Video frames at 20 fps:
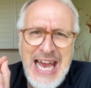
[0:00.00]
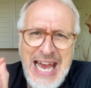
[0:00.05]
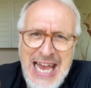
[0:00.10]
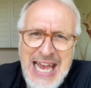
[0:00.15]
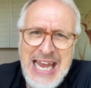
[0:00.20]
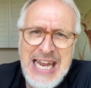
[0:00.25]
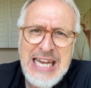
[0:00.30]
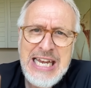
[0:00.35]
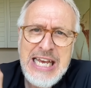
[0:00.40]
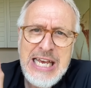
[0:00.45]

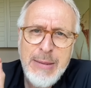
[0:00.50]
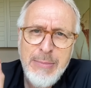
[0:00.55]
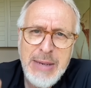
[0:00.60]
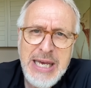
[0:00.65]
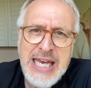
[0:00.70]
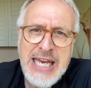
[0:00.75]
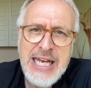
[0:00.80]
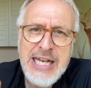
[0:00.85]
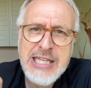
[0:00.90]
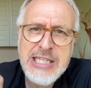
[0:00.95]
any
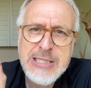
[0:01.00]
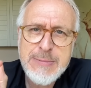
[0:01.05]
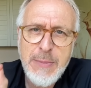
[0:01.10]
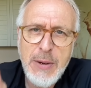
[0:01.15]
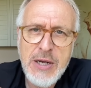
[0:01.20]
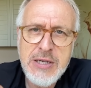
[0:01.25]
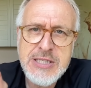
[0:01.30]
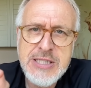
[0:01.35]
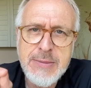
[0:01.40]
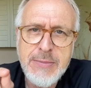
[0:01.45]
means
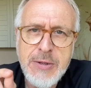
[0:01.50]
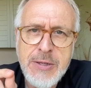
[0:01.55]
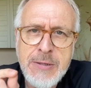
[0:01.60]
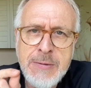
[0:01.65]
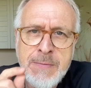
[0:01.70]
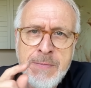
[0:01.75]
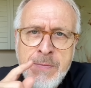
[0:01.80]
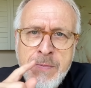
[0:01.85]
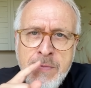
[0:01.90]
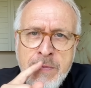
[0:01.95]

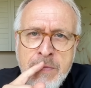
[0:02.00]
possible,